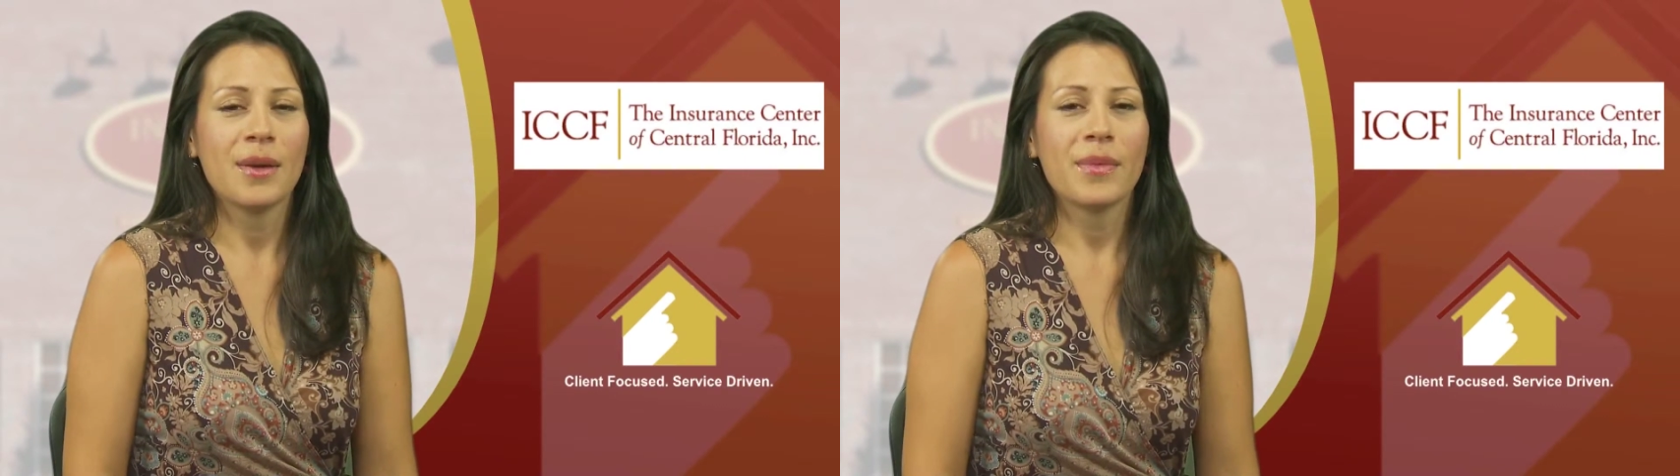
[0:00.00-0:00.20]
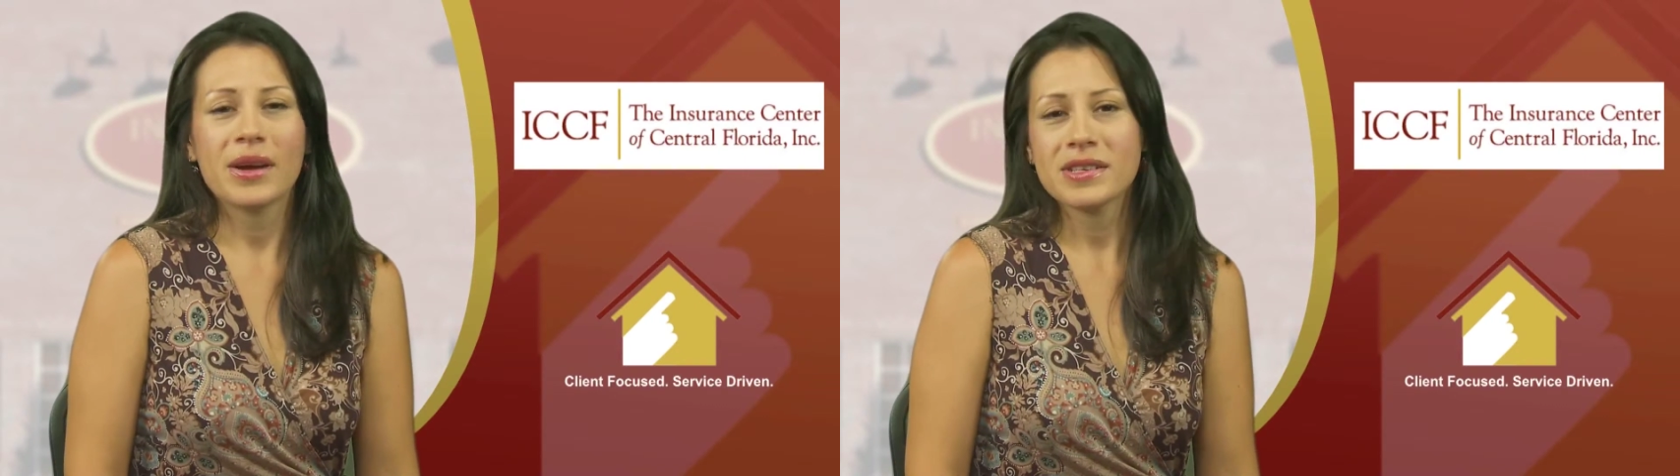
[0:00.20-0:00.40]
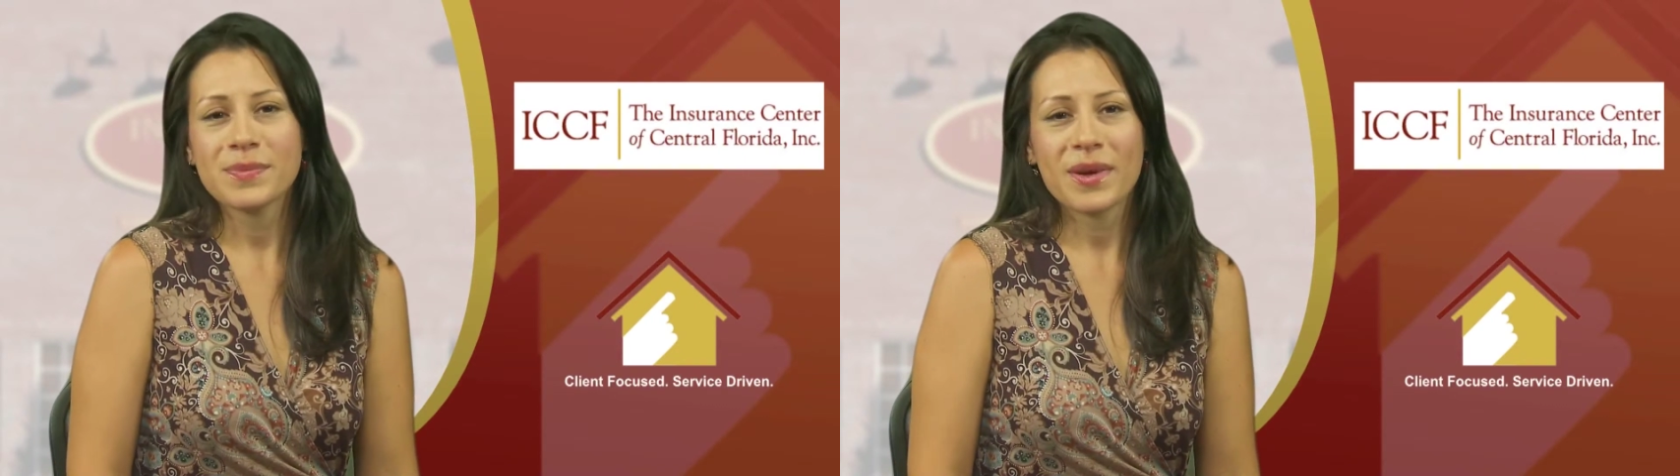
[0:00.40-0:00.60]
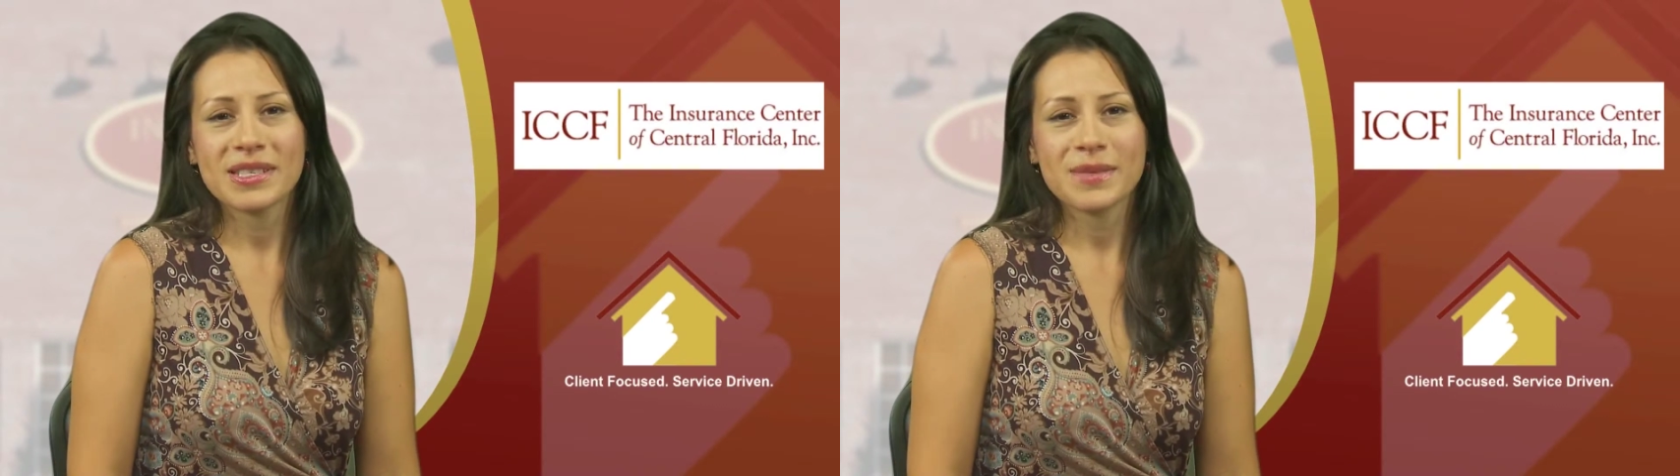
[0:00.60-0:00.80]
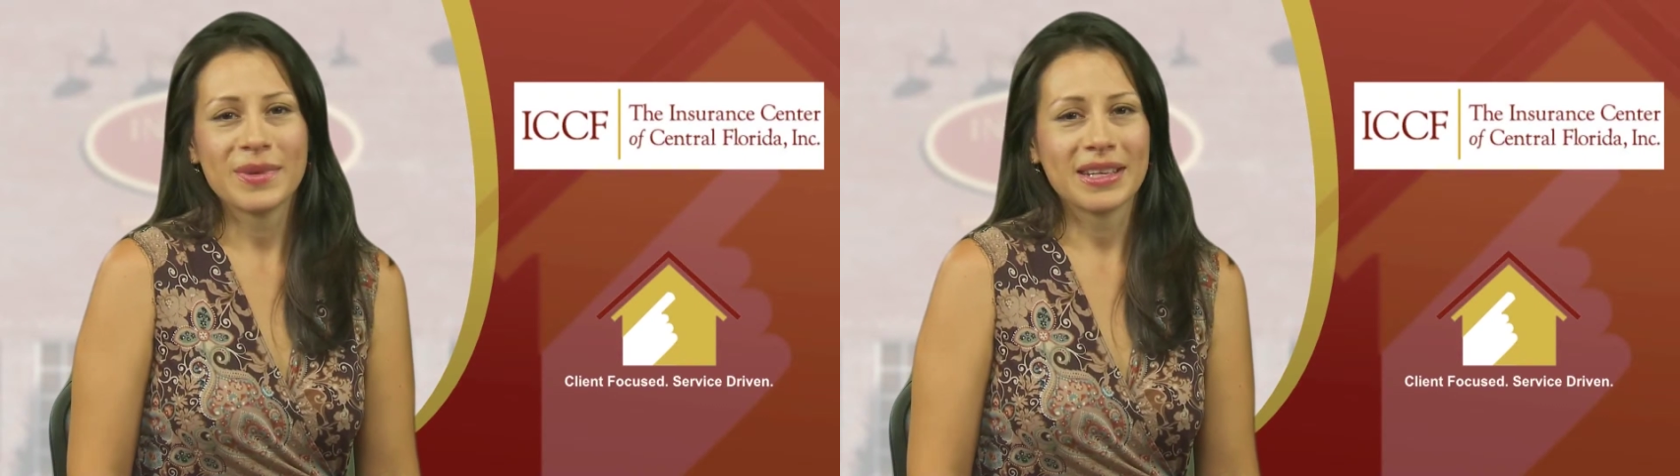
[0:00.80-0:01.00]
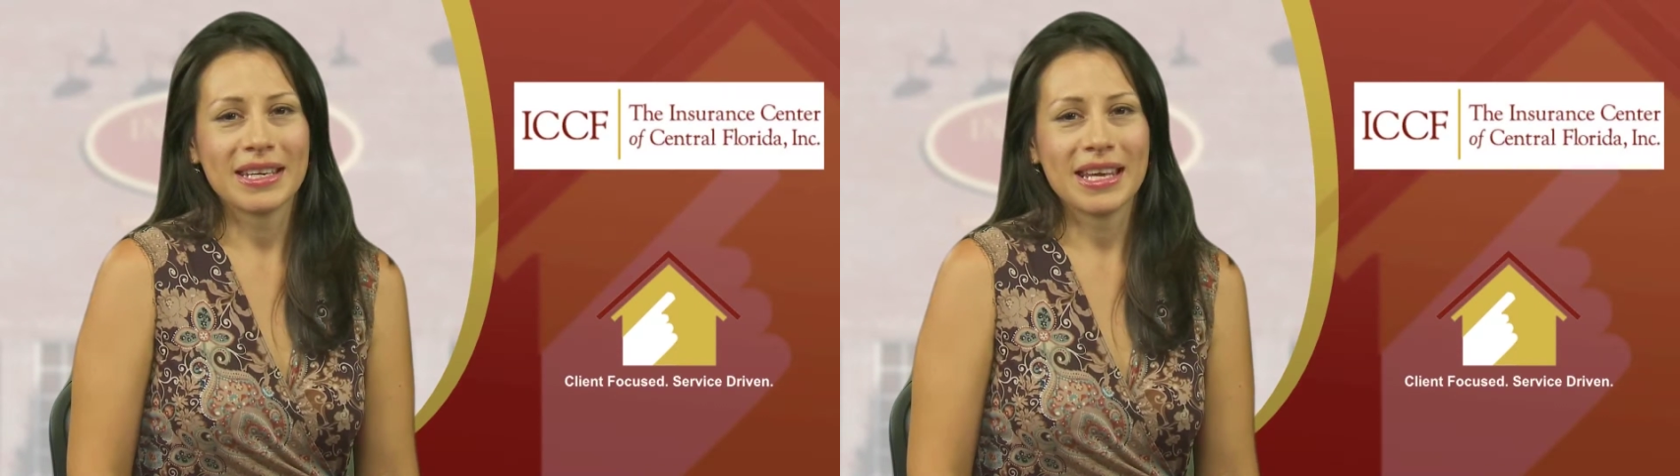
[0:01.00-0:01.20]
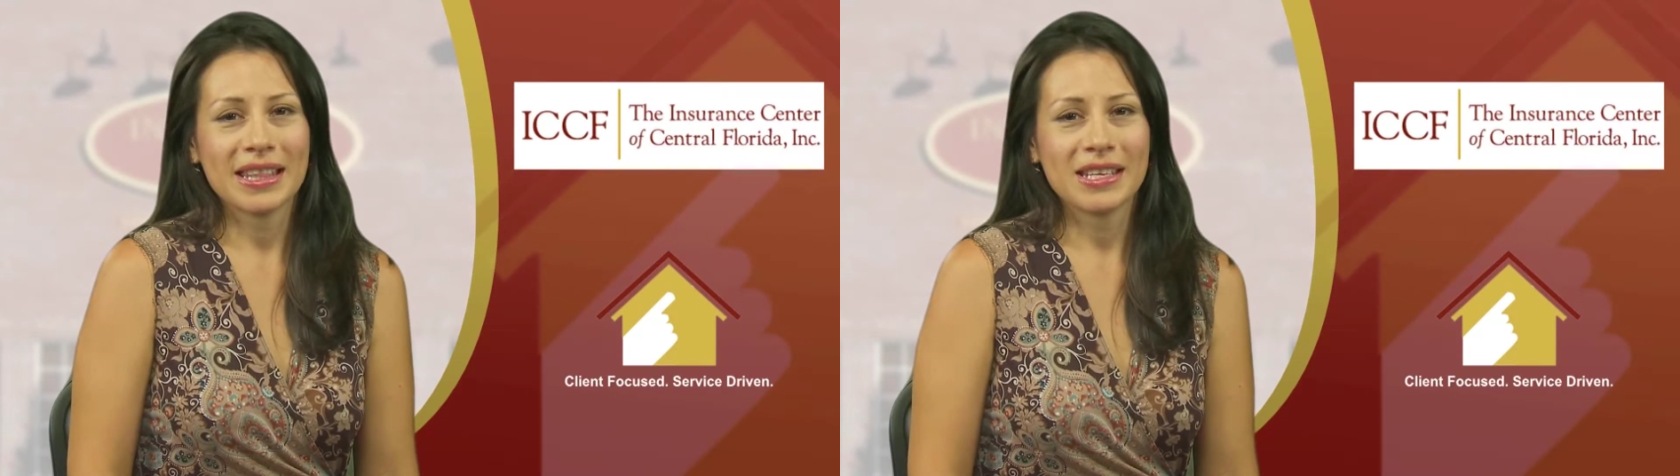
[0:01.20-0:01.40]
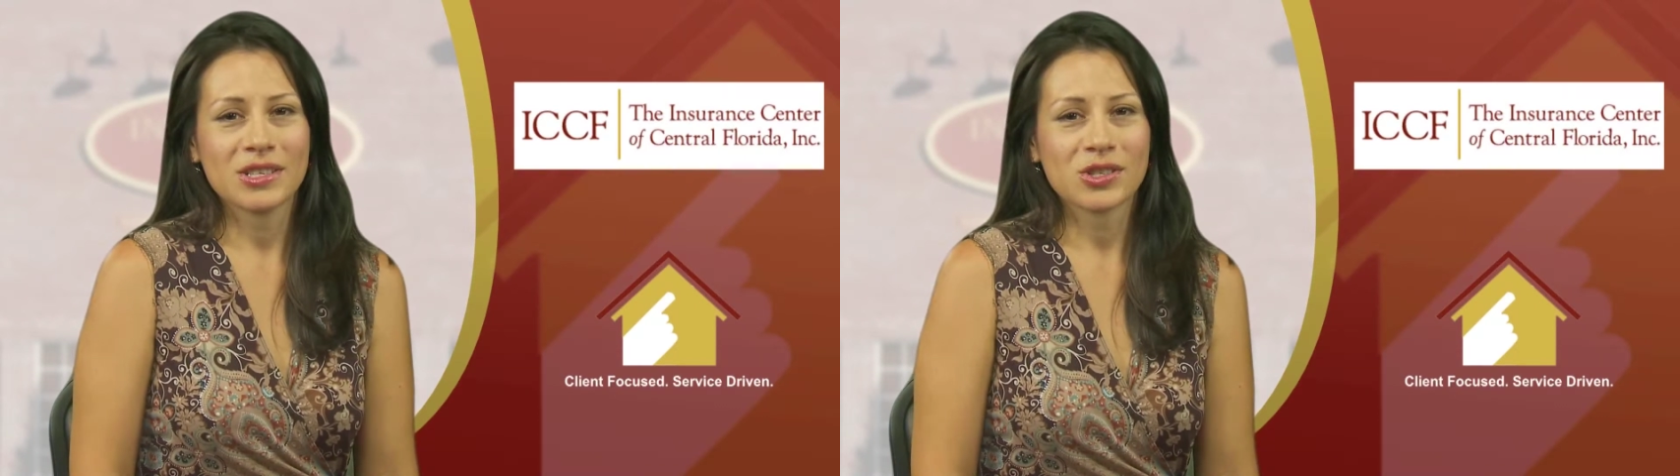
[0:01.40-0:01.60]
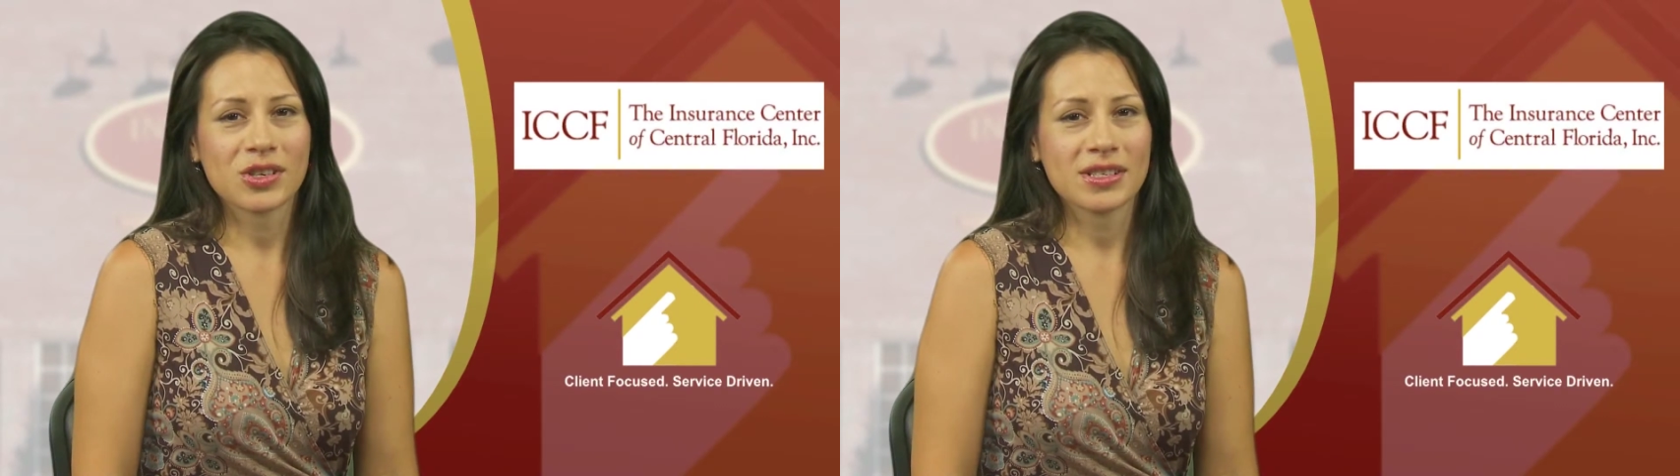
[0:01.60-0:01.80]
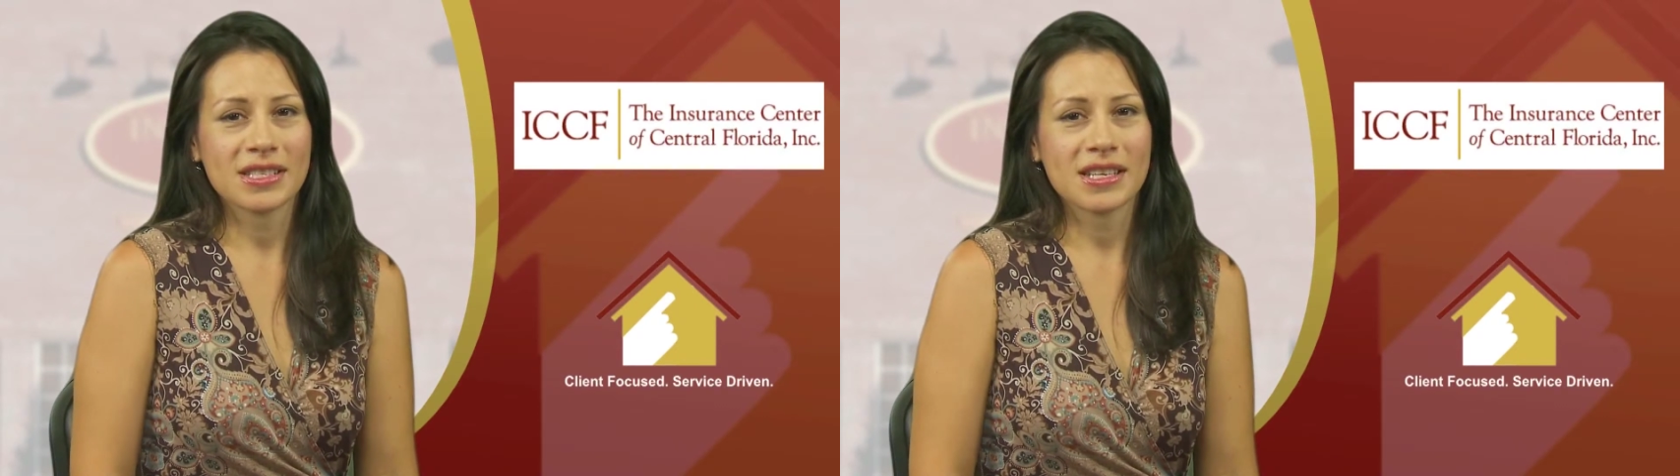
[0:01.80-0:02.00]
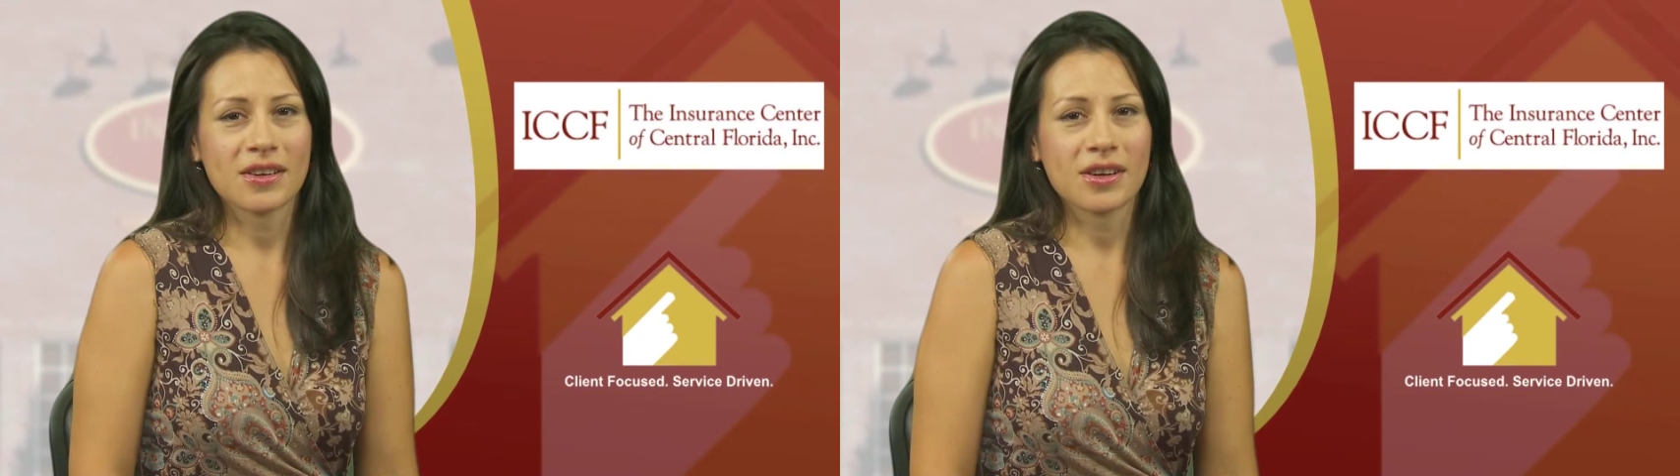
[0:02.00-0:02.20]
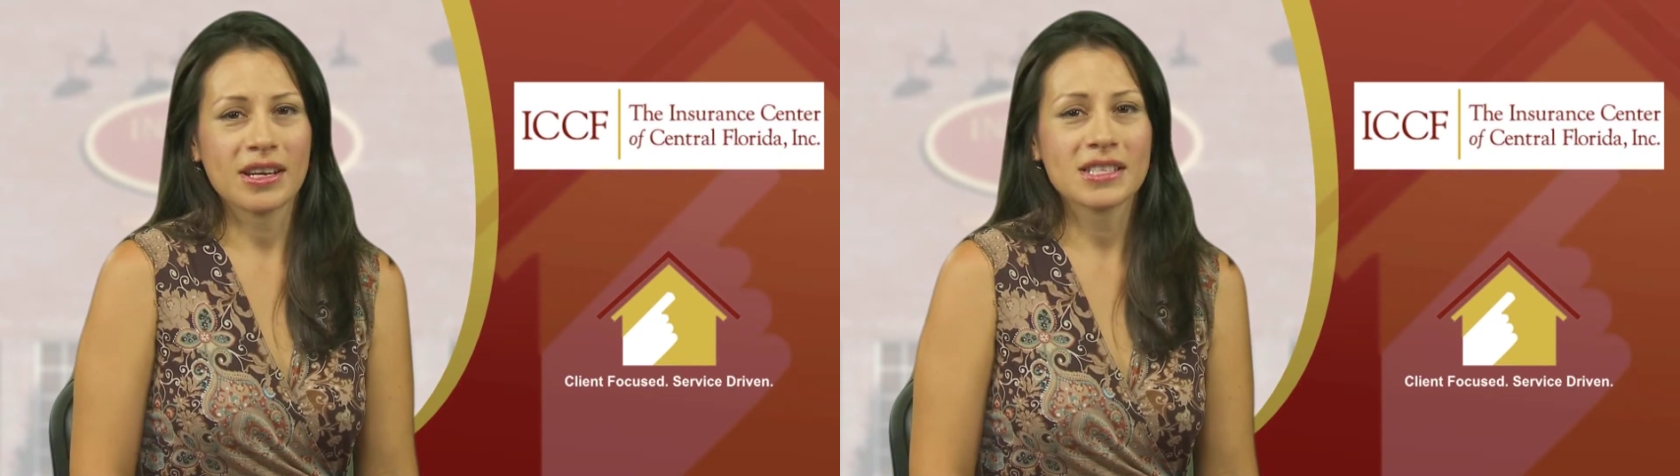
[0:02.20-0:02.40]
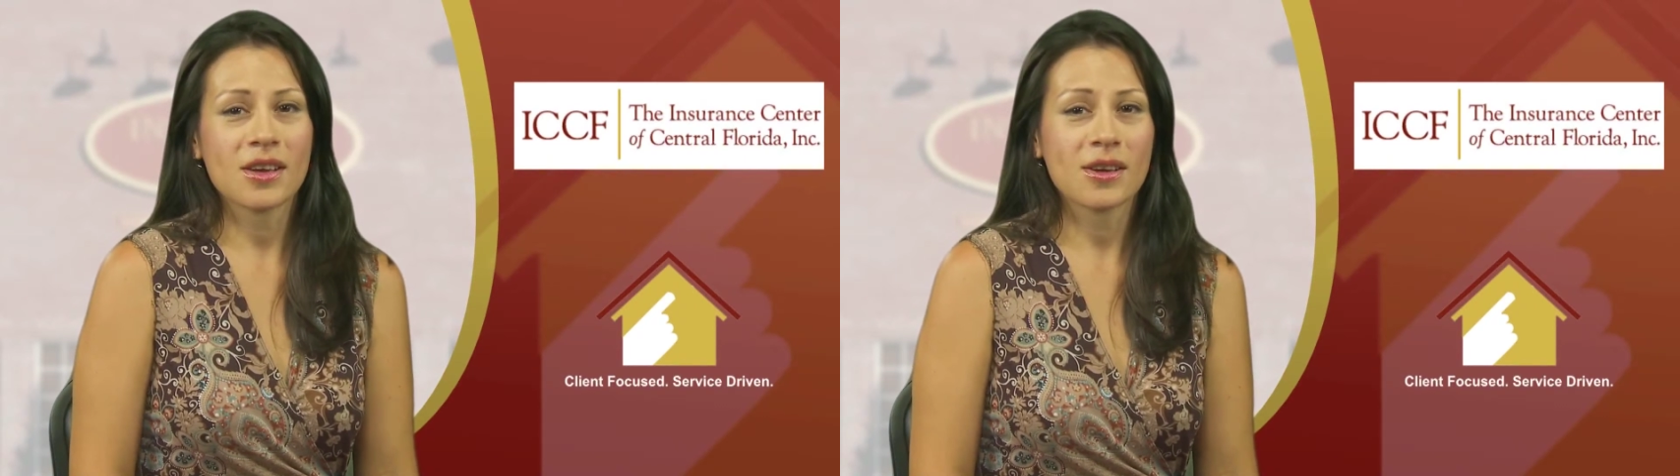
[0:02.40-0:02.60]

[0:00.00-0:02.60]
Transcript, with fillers: My responsibility at the Insurance Center is